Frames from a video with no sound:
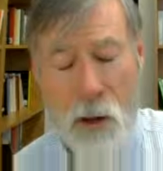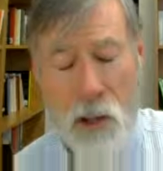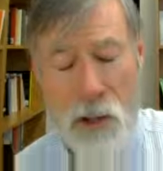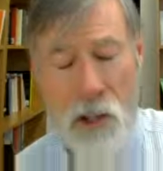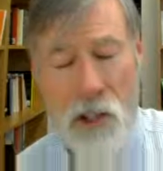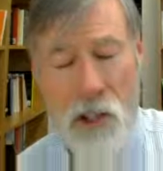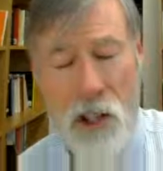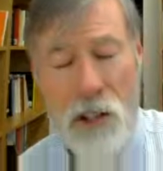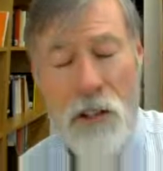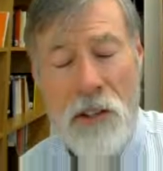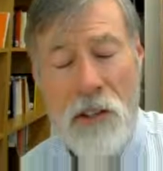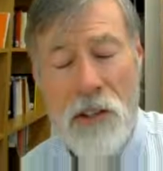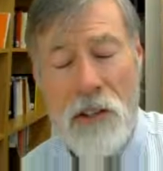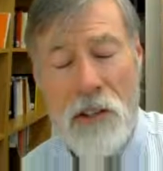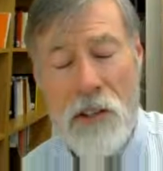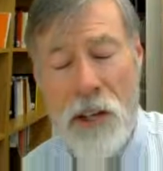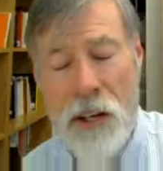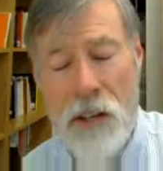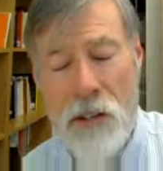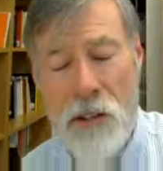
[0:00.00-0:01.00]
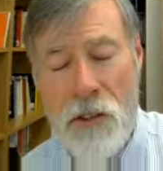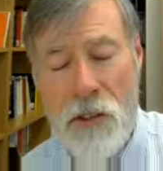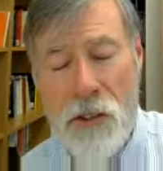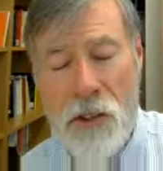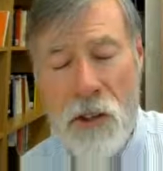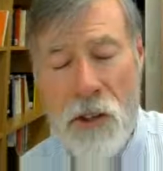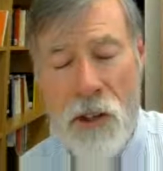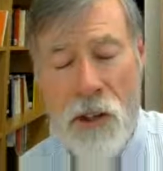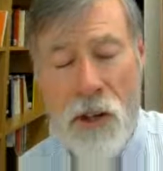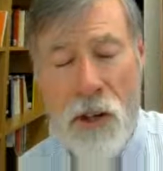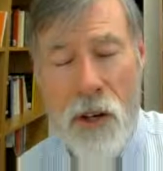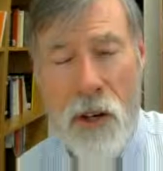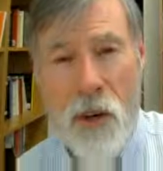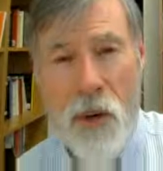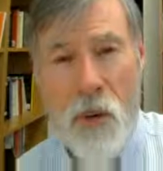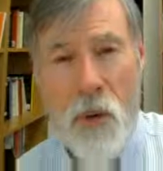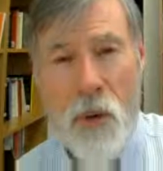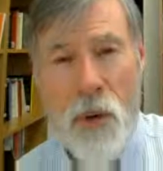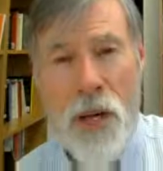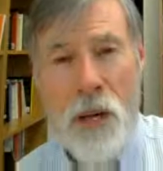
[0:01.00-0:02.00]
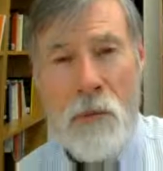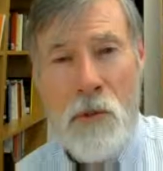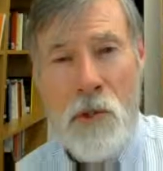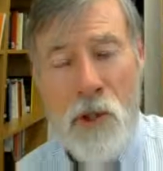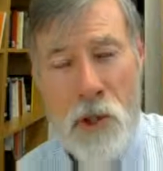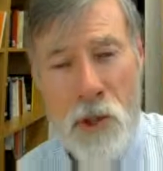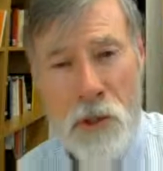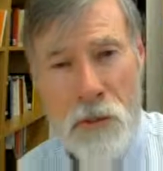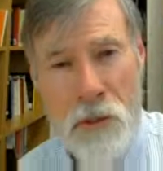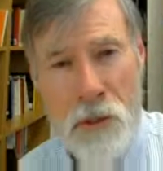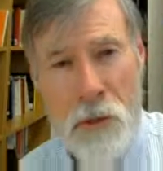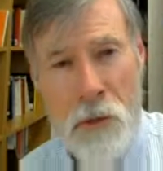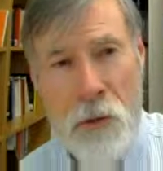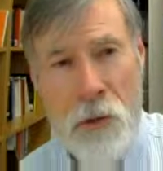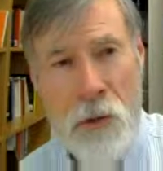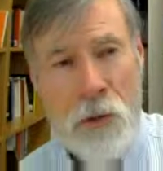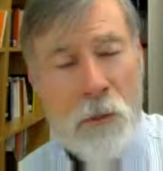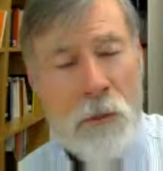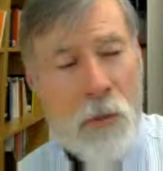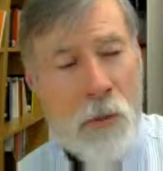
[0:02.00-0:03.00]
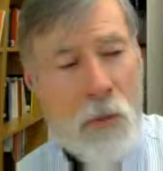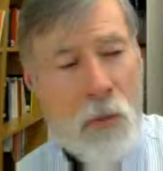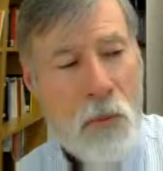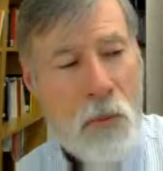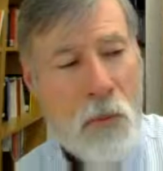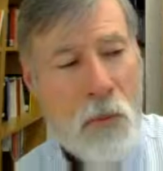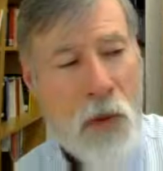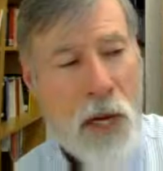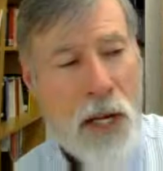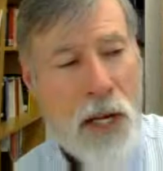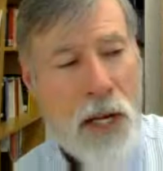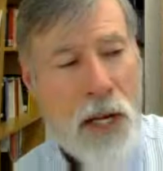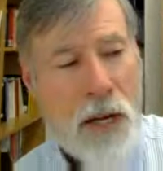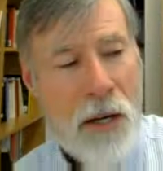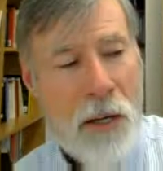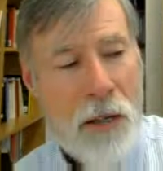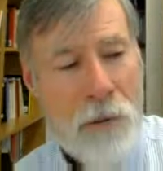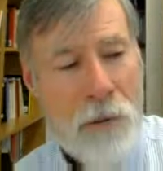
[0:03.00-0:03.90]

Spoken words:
of the synthesis centers, we observed a group where